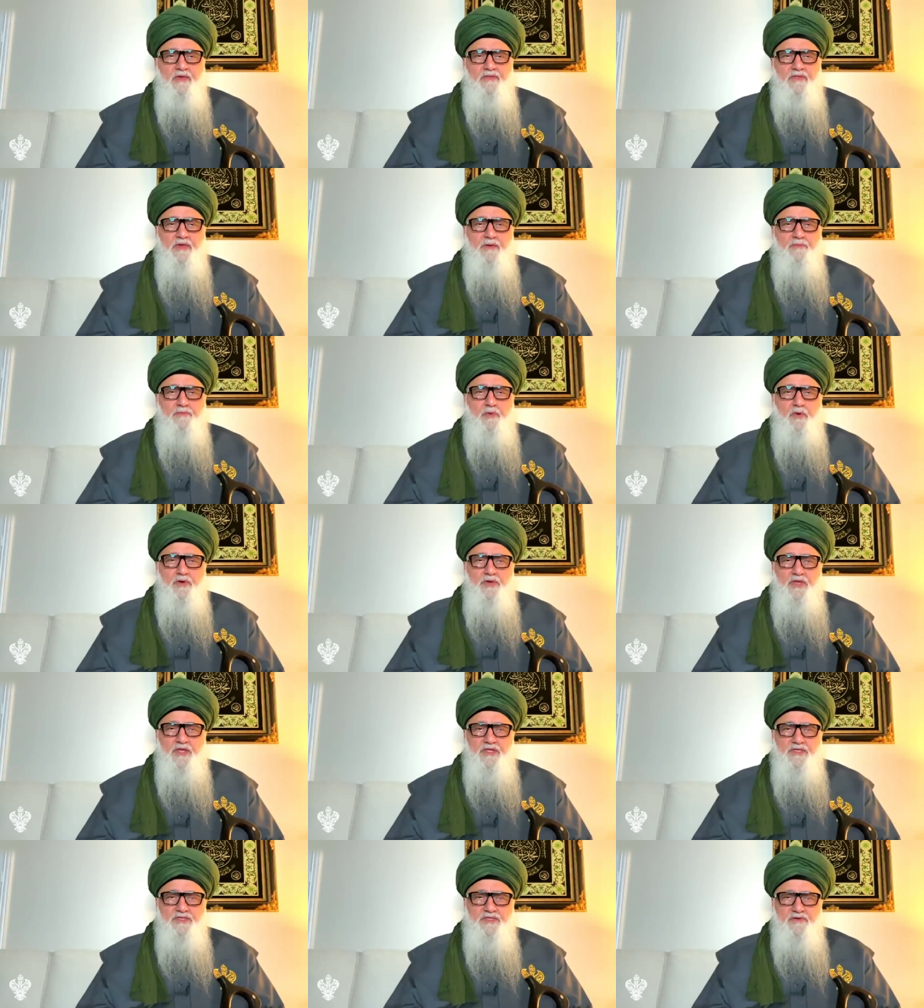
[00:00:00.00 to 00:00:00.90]
the
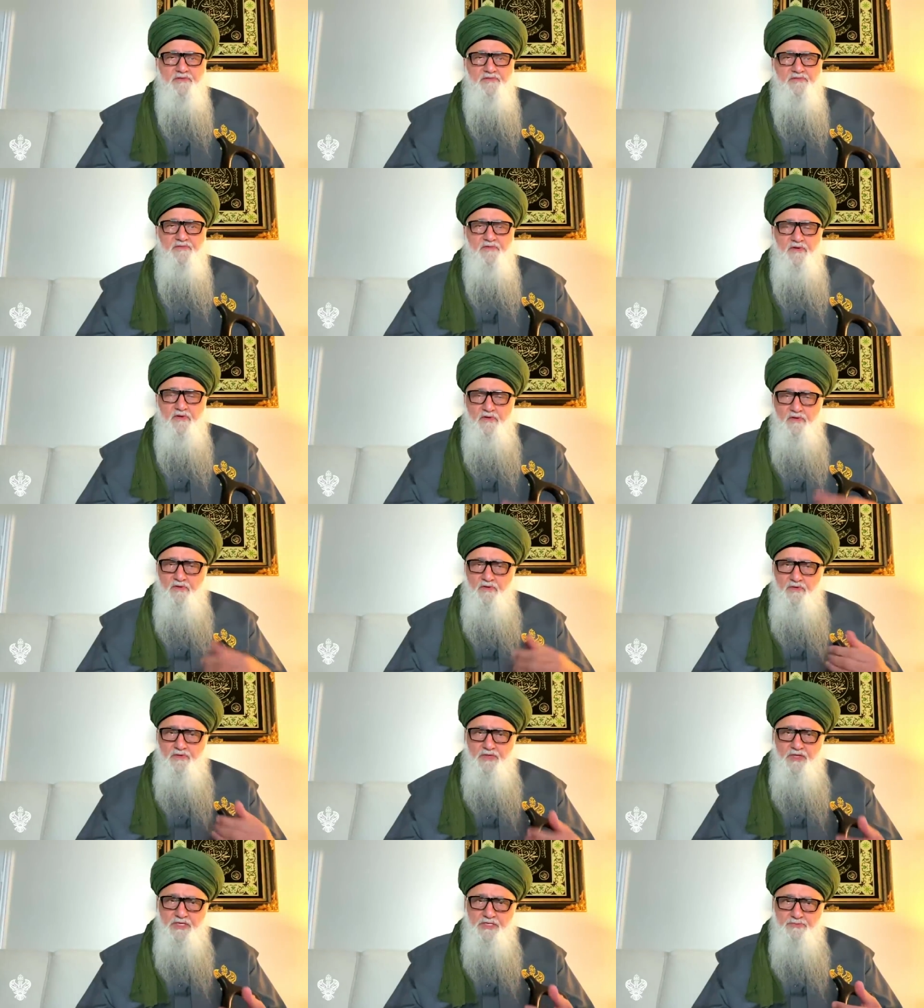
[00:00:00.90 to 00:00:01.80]
importance of
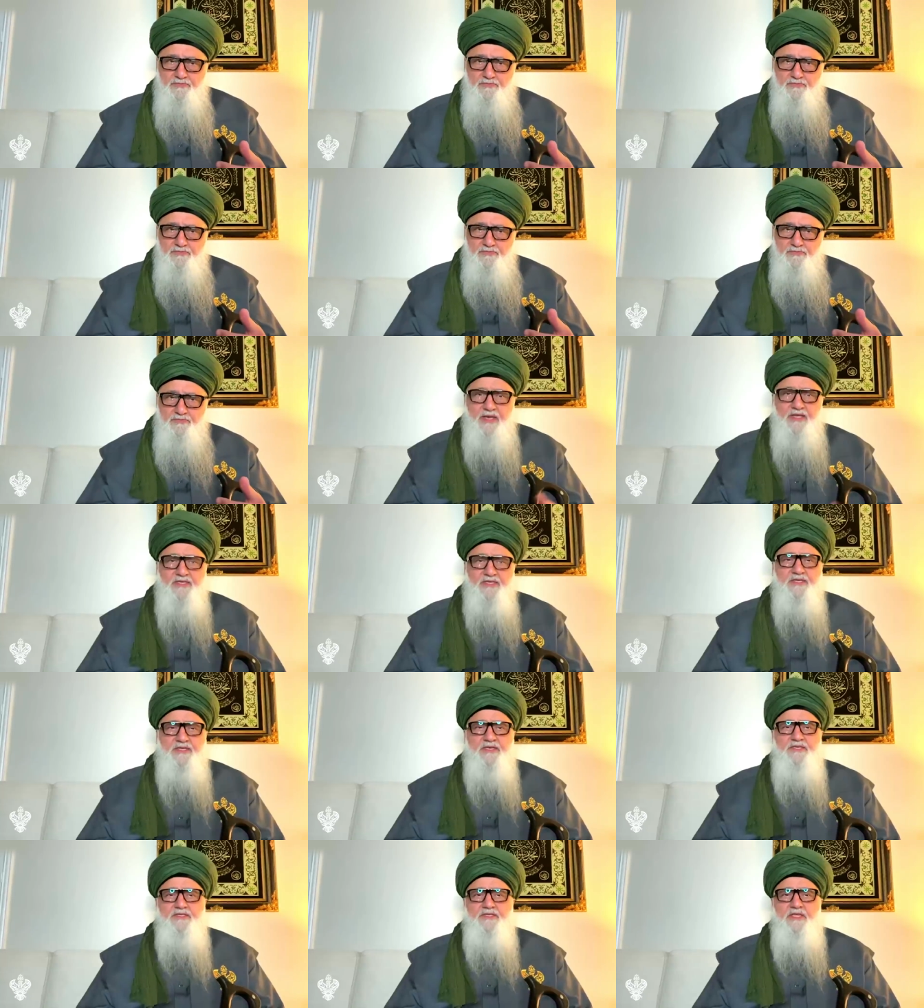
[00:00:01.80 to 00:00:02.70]
all these
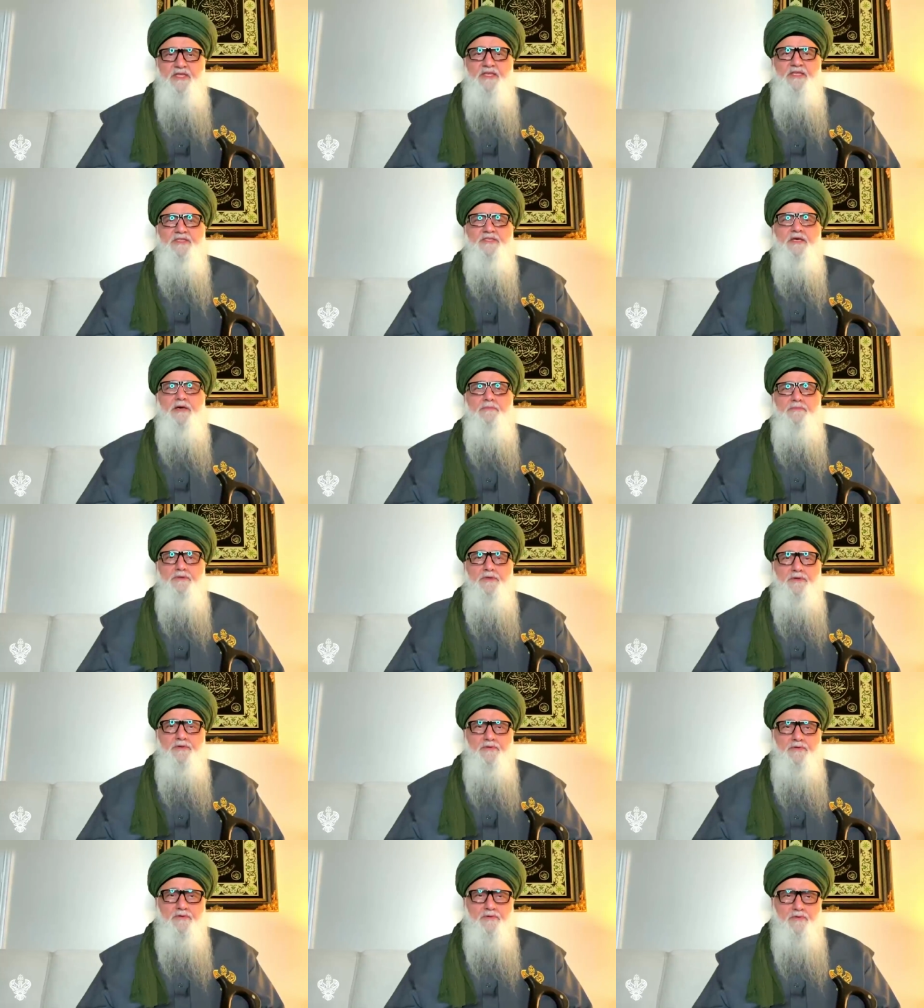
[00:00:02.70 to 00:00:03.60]
practices leads up
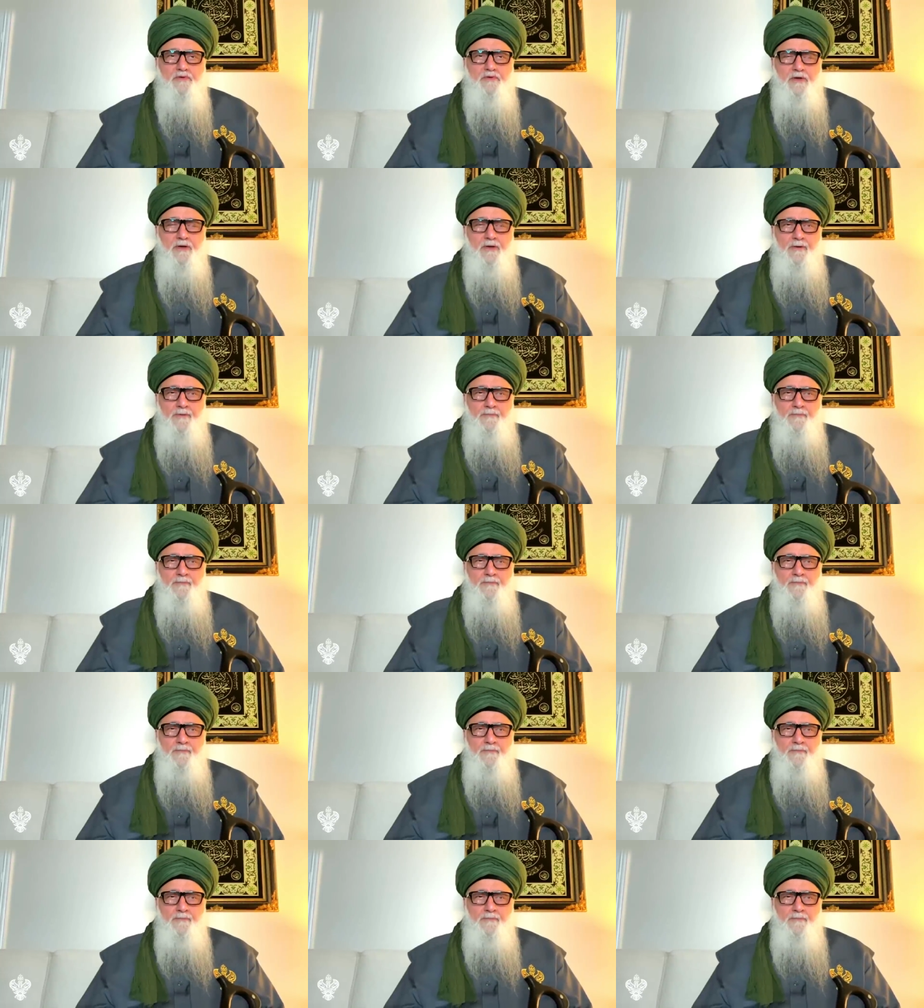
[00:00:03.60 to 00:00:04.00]
to